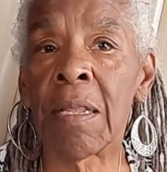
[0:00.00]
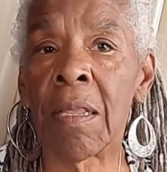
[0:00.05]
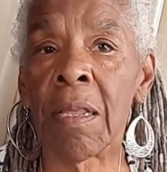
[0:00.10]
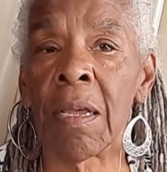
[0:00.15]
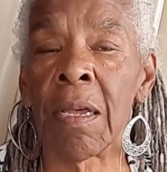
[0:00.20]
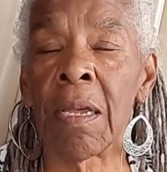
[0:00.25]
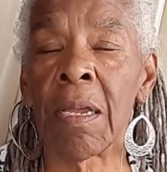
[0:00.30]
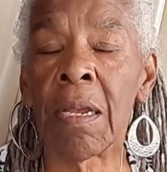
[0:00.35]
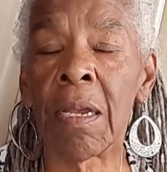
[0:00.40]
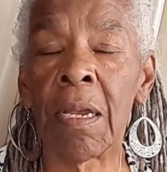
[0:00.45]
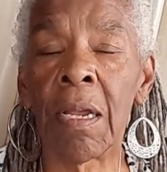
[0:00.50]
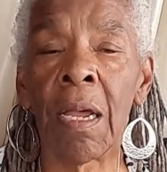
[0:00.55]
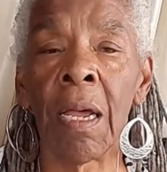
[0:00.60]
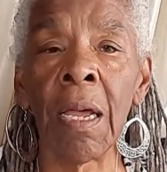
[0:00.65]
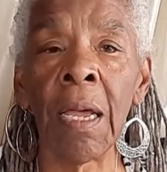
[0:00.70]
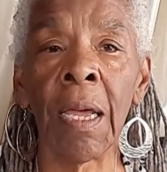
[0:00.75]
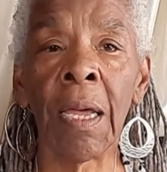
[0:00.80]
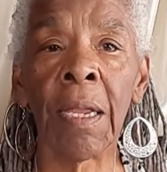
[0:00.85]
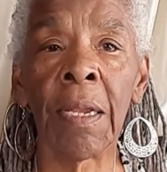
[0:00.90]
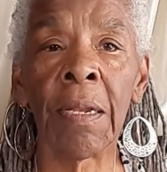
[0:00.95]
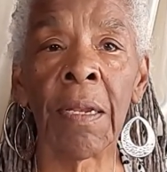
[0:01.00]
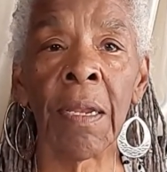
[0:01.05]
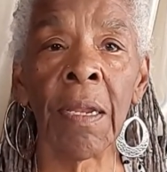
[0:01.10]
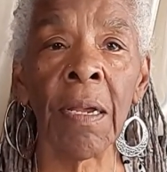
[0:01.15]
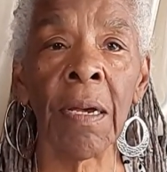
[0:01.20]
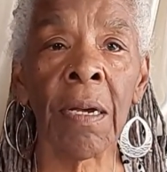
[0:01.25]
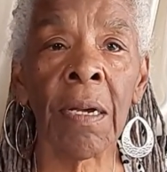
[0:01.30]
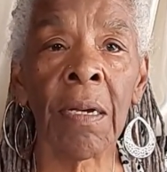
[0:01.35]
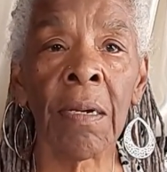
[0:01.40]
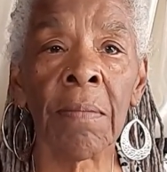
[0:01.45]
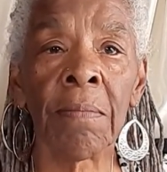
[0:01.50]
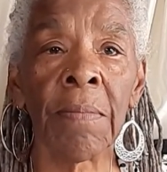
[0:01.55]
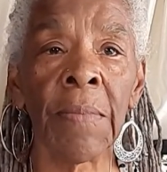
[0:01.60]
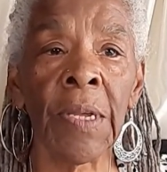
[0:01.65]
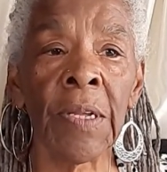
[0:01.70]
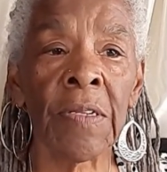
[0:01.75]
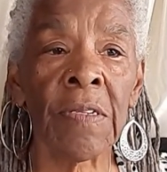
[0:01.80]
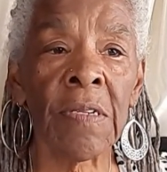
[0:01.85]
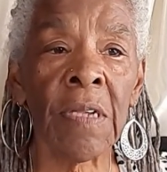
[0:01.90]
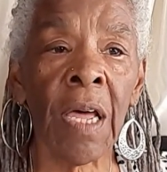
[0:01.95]
and
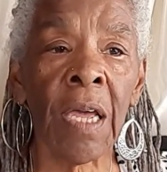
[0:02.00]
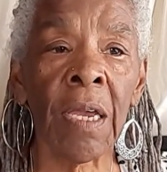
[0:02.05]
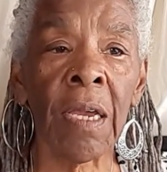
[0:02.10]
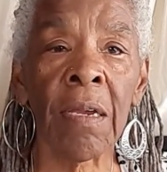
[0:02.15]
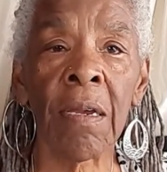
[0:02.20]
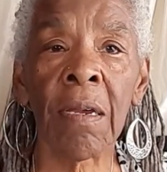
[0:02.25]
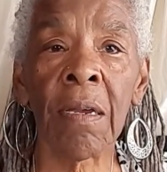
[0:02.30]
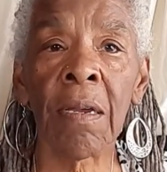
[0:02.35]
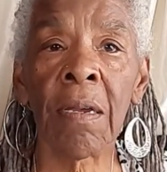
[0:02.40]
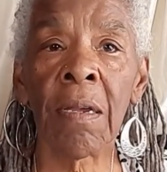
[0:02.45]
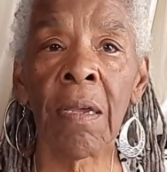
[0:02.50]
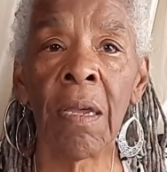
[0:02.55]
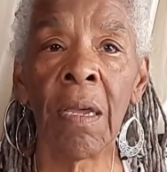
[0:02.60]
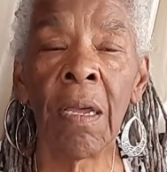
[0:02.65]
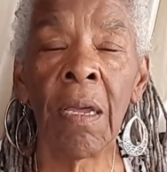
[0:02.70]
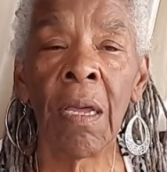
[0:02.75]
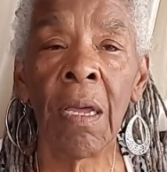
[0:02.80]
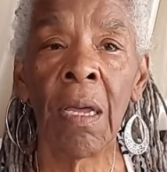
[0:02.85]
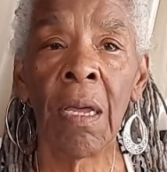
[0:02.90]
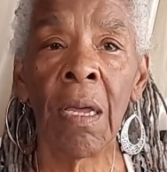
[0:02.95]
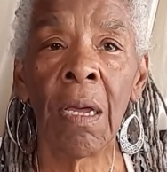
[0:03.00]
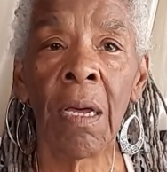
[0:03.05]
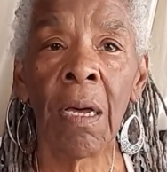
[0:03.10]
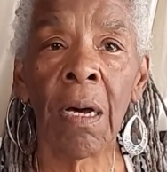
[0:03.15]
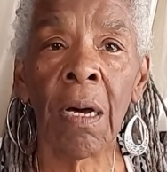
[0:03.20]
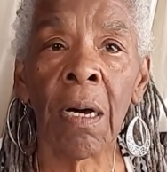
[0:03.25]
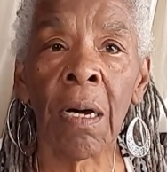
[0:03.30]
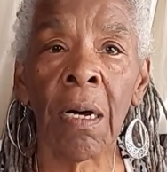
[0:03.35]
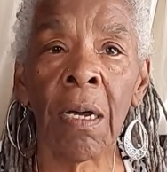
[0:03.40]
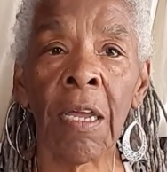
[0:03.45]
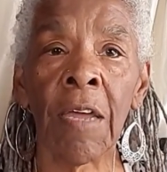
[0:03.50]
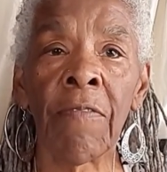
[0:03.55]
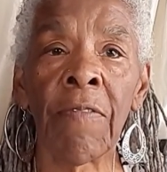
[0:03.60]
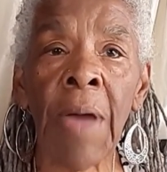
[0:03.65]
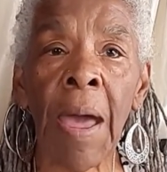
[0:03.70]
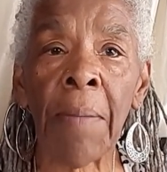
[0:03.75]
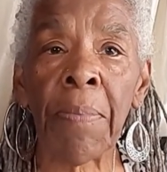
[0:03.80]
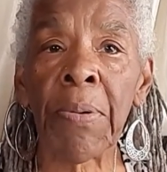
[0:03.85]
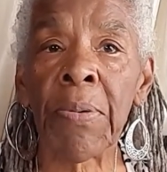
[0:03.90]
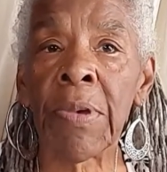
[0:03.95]
it's like
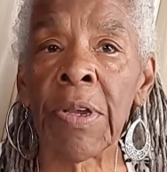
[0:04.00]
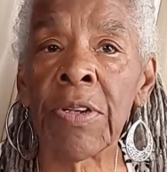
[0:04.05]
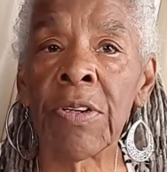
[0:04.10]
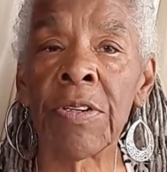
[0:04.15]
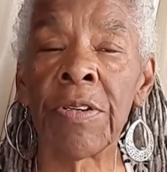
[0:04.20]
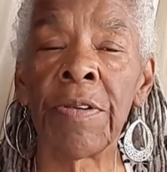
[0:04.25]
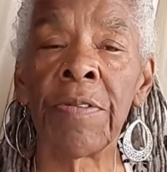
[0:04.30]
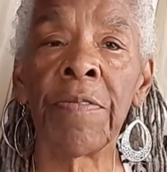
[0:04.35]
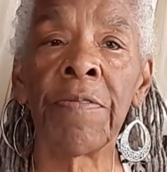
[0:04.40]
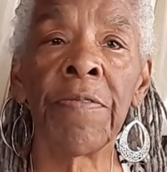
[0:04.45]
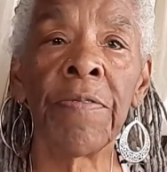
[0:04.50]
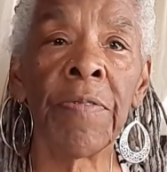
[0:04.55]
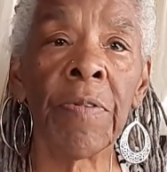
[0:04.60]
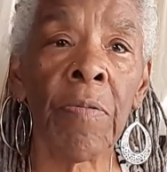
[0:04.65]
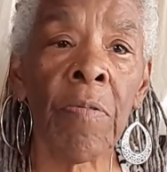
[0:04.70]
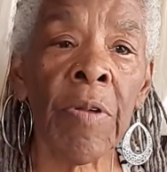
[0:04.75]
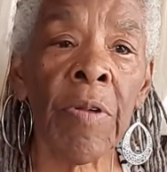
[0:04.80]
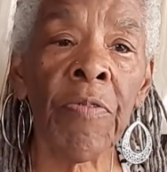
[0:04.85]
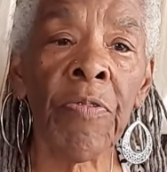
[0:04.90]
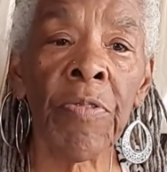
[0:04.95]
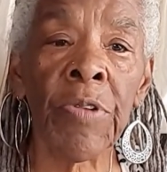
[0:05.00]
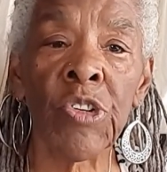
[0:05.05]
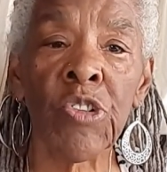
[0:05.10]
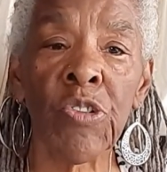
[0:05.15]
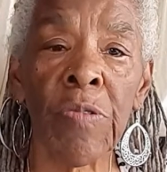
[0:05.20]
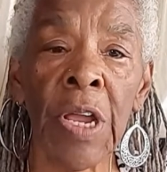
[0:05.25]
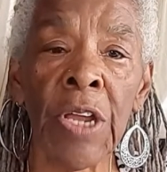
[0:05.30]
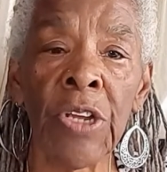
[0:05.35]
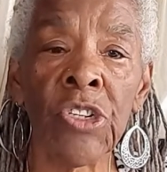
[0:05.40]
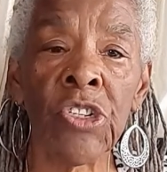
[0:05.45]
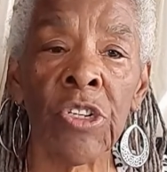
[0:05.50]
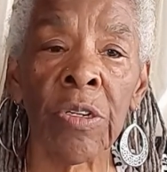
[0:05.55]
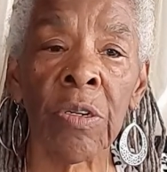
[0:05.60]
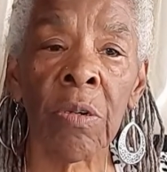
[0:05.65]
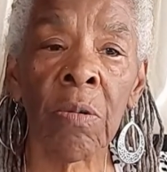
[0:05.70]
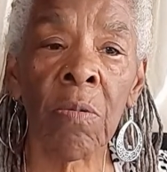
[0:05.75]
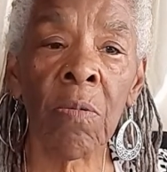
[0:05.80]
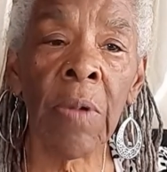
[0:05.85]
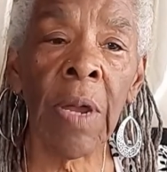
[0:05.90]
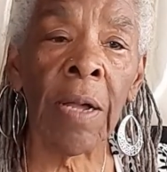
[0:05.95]
evaporative refrigeration.
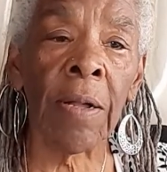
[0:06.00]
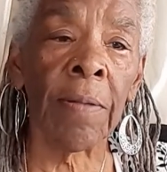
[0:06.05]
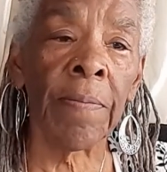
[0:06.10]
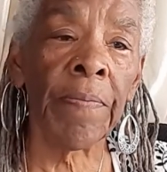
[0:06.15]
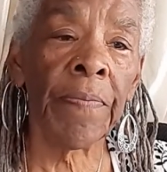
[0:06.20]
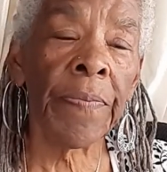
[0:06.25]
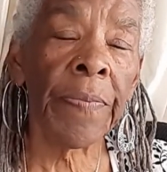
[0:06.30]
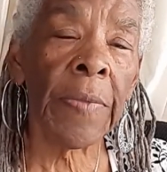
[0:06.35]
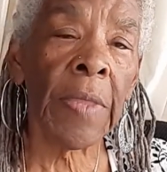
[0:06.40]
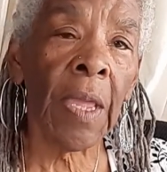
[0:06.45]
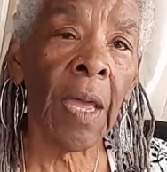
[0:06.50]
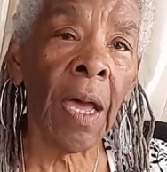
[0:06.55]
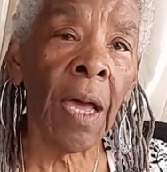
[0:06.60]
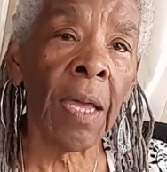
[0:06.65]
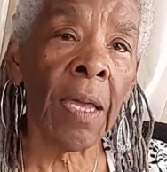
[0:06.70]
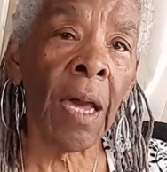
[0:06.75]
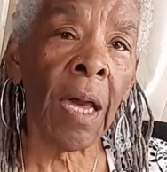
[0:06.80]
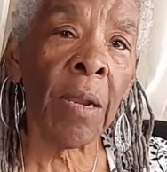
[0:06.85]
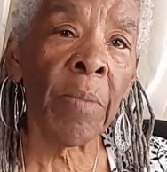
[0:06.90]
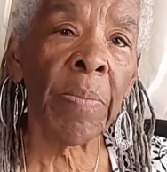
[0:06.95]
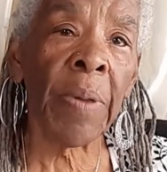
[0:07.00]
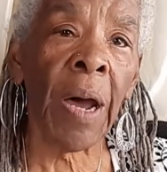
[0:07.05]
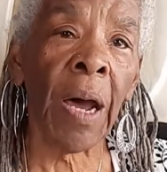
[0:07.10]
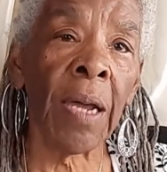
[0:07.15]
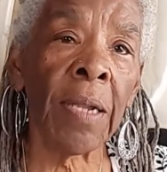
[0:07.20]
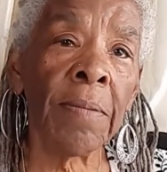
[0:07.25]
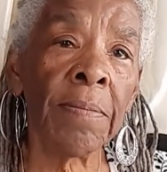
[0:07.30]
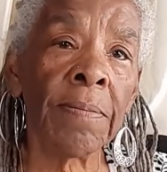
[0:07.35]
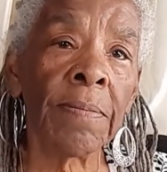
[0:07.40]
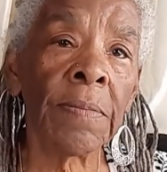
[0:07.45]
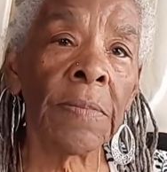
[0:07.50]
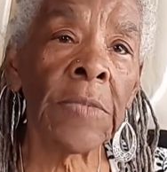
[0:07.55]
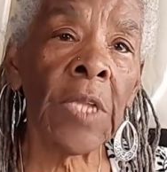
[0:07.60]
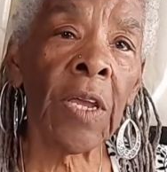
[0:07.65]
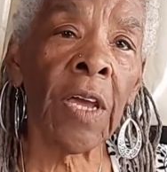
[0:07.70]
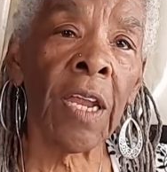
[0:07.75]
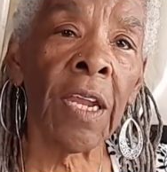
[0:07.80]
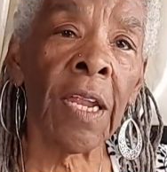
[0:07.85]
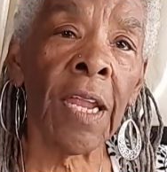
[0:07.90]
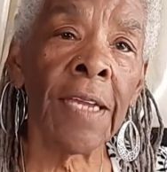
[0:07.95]
Well, I got a pot. I
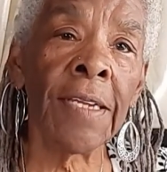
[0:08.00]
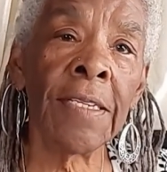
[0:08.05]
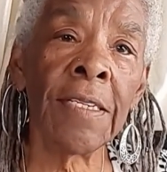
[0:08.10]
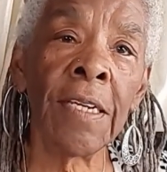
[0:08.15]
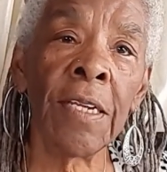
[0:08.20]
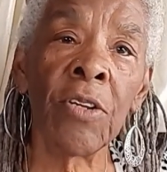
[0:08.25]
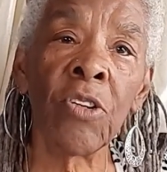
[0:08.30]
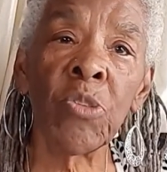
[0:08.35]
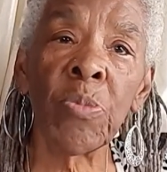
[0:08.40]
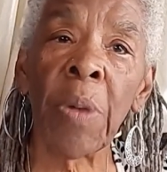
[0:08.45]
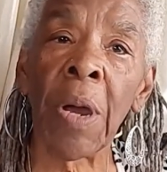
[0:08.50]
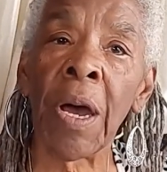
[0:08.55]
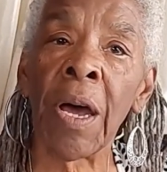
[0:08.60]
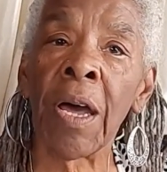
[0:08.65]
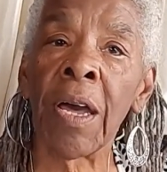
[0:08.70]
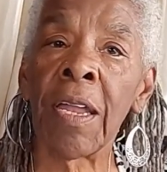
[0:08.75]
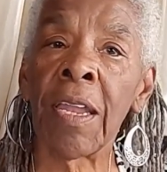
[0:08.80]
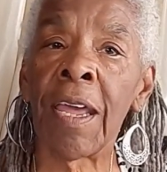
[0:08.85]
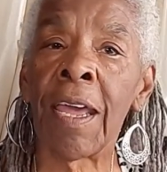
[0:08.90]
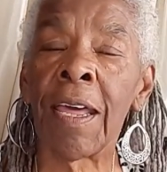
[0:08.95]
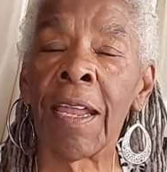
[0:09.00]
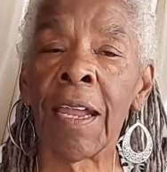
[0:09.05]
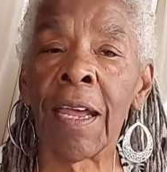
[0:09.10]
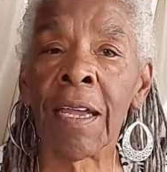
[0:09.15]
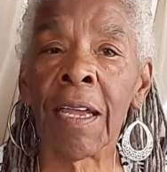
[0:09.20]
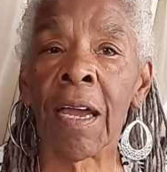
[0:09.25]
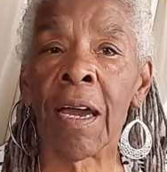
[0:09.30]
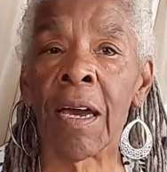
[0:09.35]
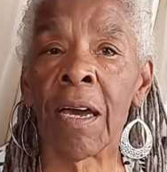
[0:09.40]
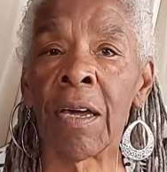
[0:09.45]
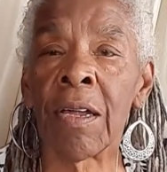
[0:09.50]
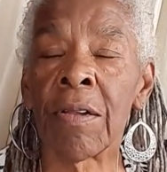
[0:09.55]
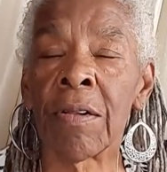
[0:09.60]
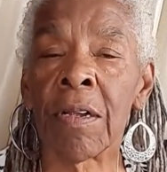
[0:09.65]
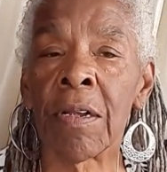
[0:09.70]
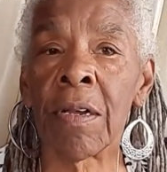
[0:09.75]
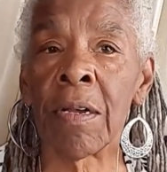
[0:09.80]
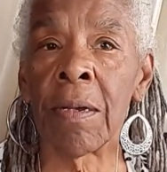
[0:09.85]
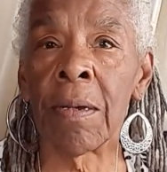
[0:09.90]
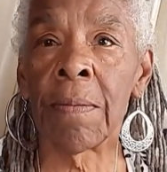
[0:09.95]
got a 19-inch pot and I got
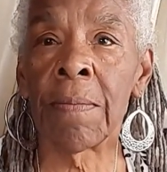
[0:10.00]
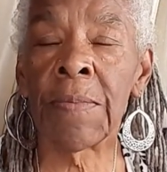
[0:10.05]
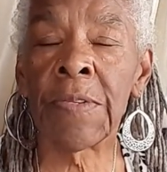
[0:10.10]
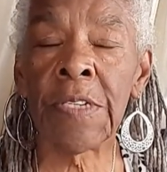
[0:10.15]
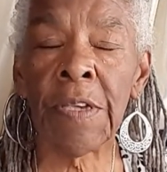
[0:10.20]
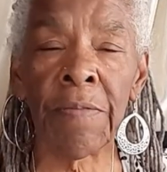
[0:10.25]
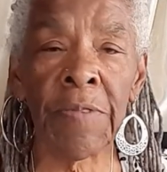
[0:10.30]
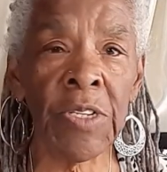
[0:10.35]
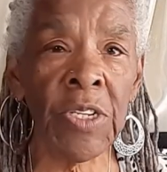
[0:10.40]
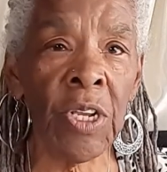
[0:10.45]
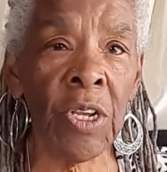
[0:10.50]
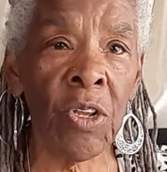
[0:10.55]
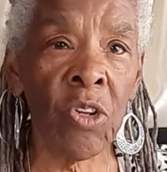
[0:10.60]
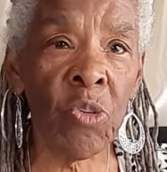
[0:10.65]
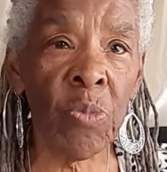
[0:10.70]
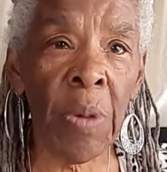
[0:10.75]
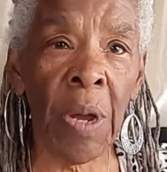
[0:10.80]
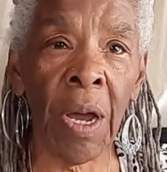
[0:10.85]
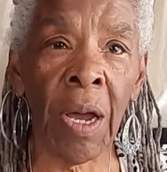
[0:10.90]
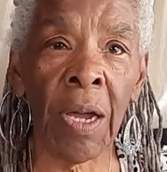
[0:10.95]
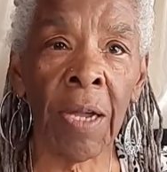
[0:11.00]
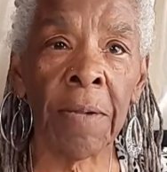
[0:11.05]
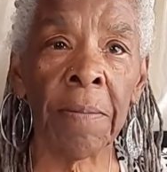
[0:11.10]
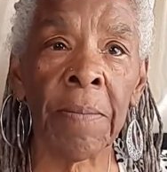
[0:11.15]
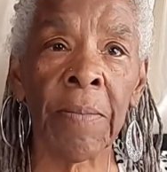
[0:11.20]
a 17-inch pot,